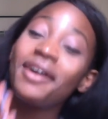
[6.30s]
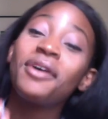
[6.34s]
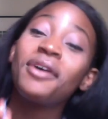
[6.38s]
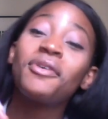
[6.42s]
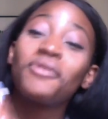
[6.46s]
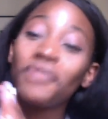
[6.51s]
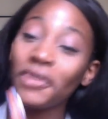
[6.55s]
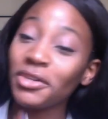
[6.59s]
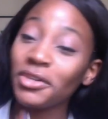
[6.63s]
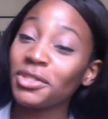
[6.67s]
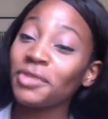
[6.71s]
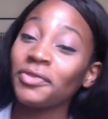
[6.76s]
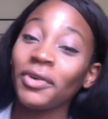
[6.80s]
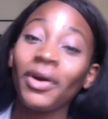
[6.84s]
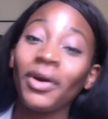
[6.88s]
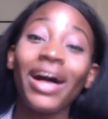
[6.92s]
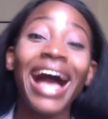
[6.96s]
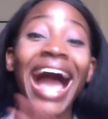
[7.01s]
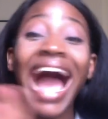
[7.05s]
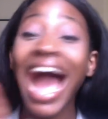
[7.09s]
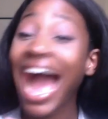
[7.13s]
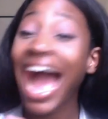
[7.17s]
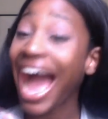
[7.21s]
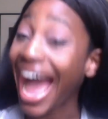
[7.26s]
first of all,
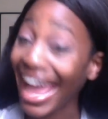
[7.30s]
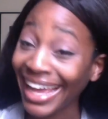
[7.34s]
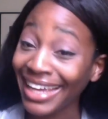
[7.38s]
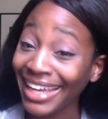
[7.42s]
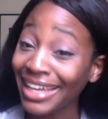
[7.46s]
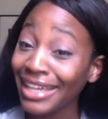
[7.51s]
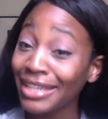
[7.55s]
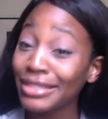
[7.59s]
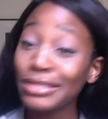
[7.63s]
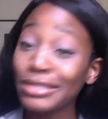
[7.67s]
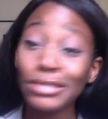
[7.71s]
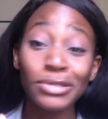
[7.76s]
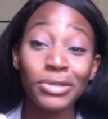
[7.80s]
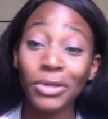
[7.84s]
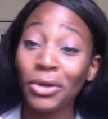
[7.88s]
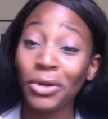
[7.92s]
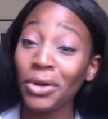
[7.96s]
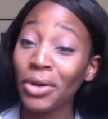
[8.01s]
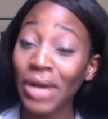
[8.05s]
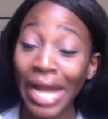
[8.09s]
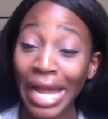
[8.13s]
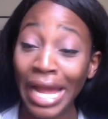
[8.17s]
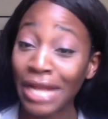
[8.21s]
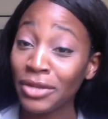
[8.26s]
hi,
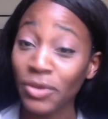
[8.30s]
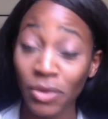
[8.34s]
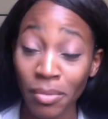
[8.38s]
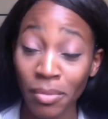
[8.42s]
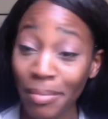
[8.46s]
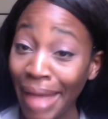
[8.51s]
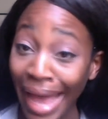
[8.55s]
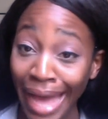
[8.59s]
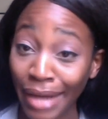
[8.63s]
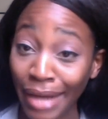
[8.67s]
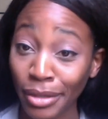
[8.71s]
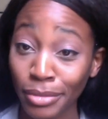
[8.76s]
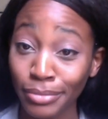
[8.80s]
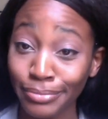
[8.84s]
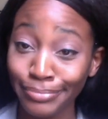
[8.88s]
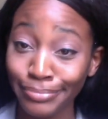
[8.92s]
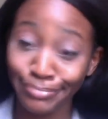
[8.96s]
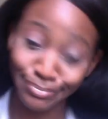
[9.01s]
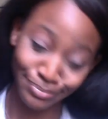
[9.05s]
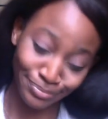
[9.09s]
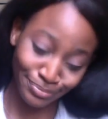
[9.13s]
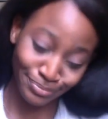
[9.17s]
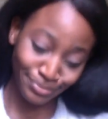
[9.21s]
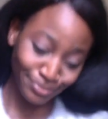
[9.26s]
sir and or madam,
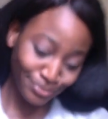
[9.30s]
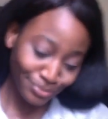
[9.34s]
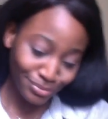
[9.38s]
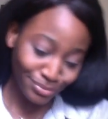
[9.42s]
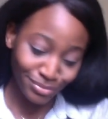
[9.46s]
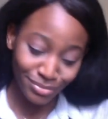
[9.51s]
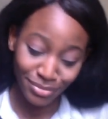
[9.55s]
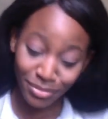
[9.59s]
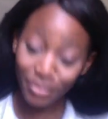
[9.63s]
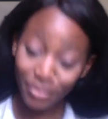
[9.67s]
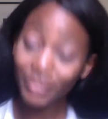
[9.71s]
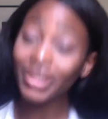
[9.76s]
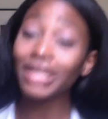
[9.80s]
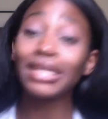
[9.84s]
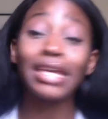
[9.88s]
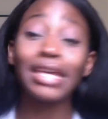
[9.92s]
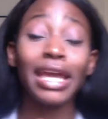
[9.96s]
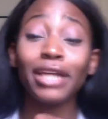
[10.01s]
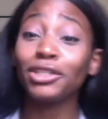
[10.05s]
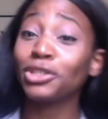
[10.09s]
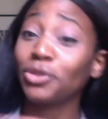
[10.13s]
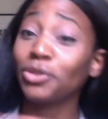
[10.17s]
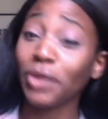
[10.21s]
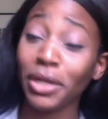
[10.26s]

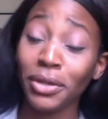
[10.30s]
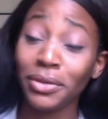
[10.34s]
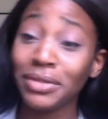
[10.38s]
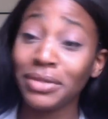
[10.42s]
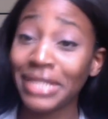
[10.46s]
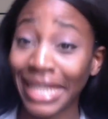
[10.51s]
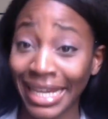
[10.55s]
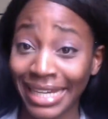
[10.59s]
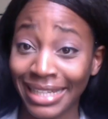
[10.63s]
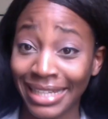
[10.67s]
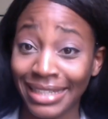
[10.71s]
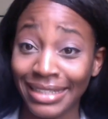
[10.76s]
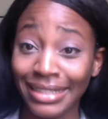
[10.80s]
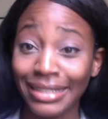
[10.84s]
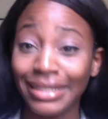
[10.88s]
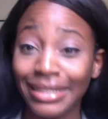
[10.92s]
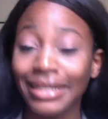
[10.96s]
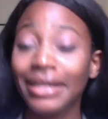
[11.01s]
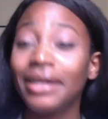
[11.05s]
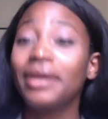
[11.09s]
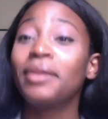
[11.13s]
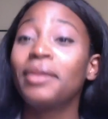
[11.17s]
gay, straight, or taken.